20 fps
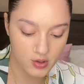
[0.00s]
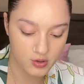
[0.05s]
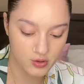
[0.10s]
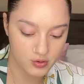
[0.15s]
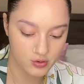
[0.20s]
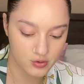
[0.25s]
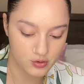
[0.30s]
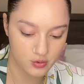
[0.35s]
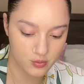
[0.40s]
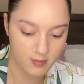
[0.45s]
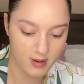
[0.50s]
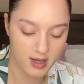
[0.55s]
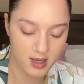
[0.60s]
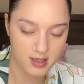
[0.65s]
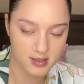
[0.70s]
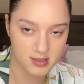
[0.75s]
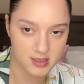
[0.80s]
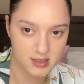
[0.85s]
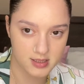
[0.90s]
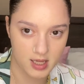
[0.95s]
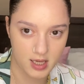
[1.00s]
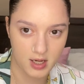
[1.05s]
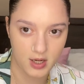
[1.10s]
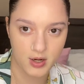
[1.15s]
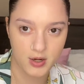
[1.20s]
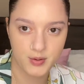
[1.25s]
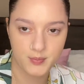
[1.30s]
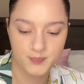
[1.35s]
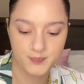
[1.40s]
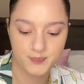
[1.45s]
do my
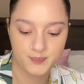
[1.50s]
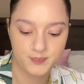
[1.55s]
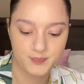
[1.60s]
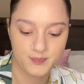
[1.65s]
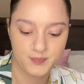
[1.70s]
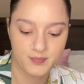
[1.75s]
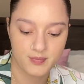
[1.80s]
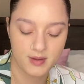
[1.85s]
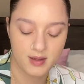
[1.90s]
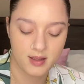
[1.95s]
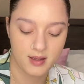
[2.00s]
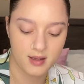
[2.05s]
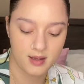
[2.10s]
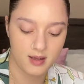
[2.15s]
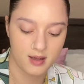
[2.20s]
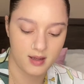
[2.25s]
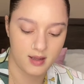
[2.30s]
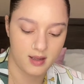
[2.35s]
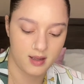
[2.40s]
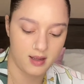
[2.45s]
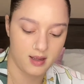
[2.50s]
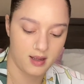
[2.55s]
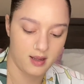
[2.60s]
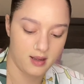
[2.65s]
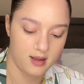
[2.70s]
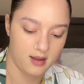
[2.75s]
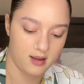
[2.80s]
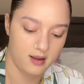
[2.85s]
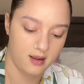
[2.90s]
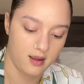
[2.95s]
concealer,
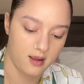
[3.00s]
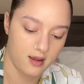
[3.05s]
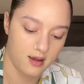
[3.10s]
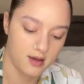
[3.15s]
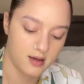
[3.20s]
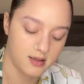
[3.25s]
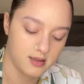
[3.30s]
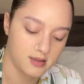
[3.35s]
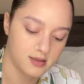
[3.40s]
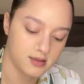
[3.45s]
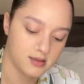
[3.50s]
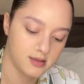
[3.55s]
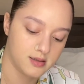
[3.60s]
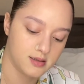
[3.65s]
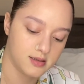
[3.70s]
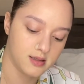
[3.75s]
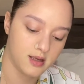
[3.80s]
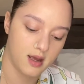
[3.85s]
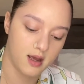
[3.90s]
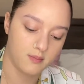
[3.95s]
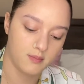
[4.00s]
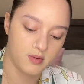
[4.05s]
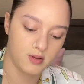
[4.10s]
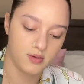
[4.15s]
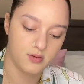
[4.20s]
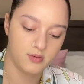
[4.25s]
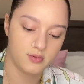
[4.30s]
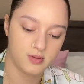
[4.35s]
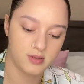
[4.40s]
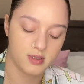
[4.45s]
and I'm
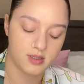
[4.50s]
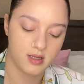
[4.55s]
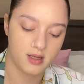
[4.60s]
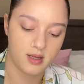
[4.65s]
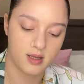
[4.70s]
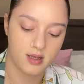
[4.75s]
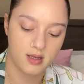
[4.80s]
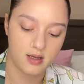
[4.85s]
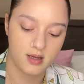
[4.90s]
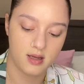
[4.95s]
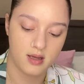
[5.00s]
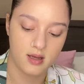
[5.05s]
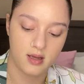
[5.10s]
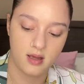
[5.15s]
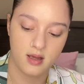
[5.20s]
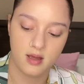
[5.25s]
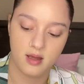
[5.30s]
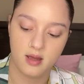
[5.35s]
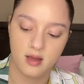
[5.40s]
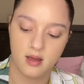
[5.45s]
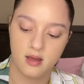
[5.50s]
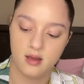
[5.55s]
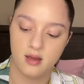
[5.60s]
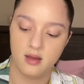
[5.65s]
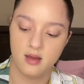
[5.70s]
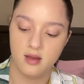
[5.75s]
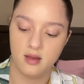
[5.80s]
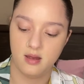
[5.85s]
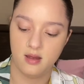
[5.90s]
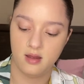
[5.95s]
using
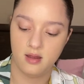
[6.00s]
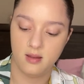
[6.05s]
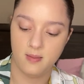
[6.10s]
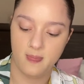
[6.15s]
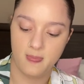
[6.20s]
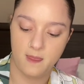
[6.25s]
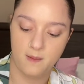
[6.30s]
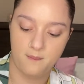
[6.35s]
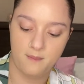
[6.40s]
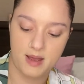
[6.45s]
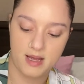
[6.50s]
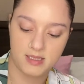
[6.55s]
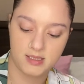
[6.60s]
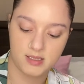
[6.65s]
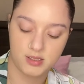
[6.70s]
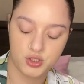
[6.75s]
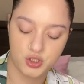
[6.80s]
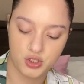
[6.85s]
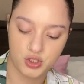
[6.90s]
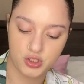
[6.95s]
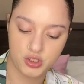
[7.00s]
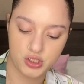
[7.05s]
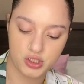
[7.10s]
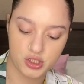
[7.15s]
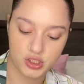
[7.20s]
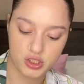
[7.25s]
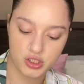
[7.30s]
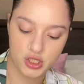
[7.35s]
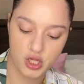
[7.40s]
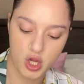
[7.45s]
the Master
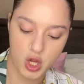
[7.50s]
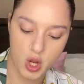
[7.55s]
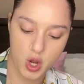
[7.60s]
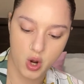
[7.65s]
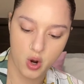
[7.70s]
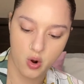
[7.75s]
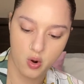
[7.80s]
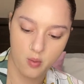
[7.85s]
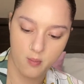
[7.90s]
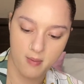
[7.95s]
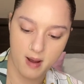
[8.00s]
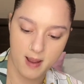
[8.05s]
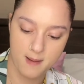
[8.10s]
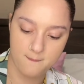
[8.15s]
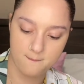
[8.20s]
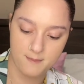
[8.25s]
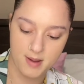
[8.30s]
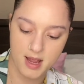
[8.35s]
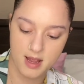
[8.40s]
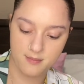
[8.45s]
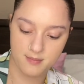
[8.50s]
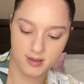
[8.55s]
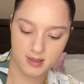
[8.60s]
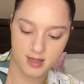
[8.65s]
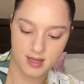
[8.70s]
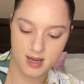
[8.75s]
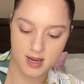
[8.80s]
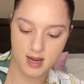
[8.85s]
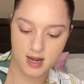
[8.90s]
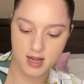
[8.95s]
Conceal by
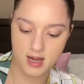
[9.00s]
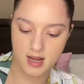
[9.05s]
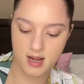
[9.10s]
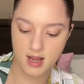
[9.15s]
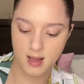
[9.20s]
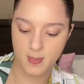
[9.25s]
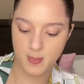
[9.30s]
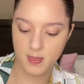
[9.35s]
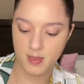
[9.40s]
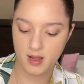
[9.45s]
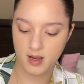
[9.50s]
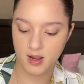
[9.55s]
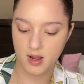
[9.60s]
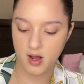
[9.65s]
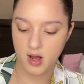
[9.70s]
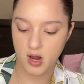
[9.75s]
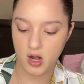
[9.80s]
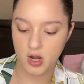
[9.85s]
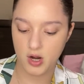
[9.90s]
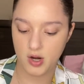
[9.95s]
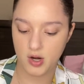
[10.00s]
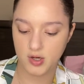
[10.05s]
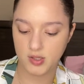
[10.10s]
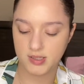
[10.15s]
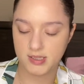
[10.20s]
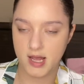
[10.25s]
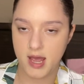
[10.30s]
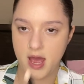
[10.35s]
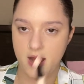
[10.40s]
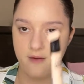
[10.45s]
Maybelline in the color
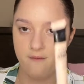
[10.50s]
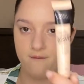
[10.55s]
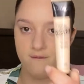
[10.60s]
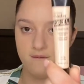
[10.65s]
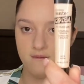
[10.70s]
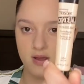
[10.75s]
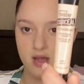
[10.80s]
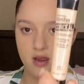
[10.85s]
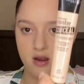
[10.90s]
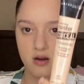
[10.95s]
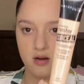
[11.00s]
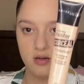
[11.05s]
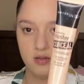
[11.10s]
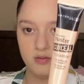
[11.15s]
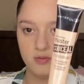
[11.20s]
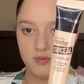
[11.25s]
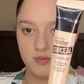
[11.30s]
10 Fair.